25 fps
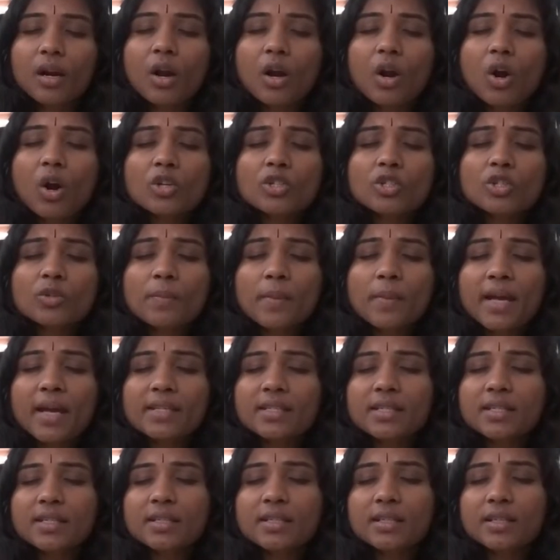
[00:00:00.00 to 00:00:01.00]

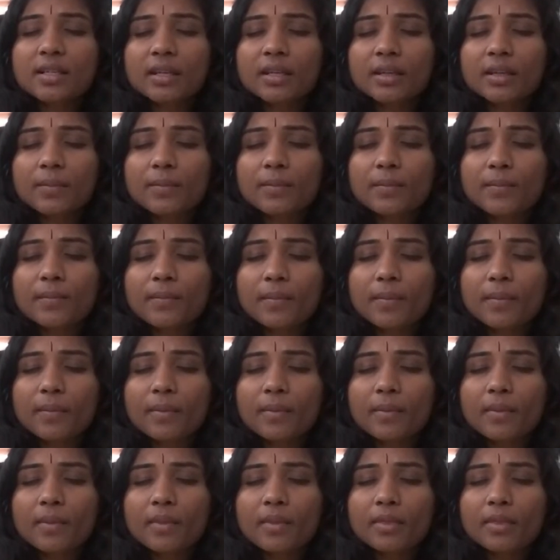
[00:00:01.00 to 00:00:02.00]
automatically
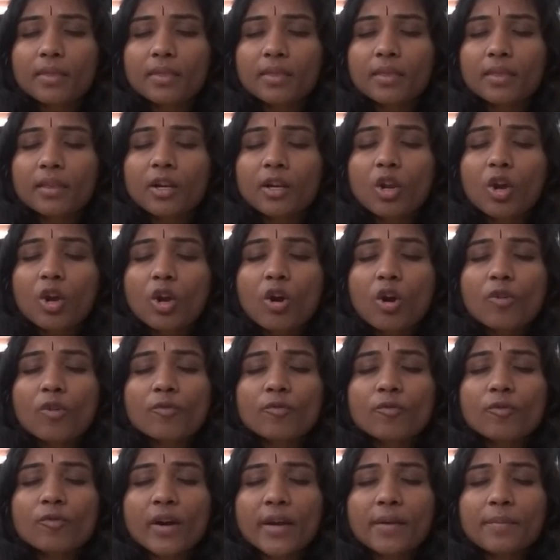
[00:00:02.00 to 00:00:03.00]
the law
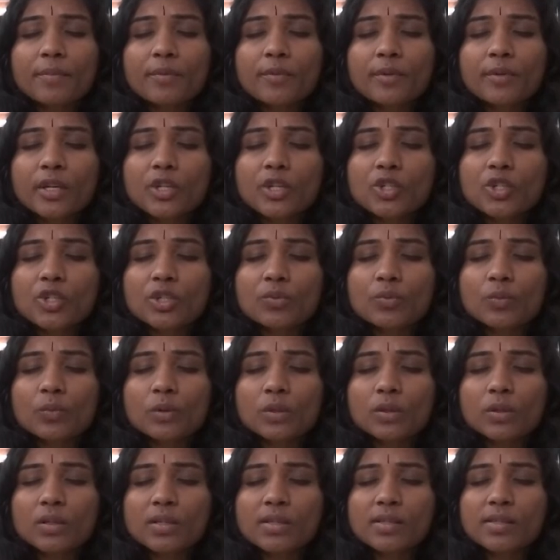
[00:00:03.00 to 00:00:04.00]
of vibration
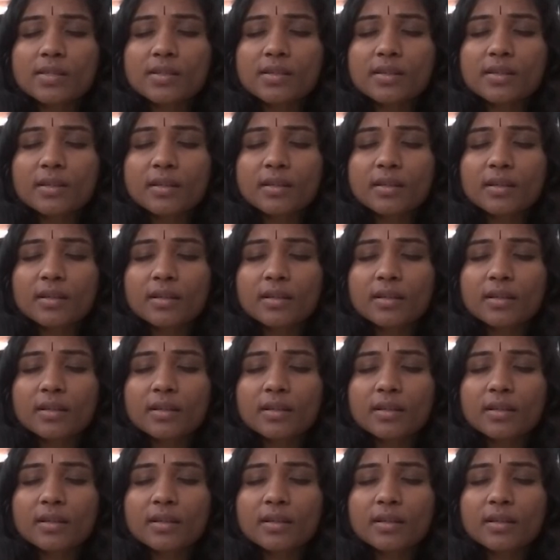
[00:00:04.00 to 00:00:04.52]
works.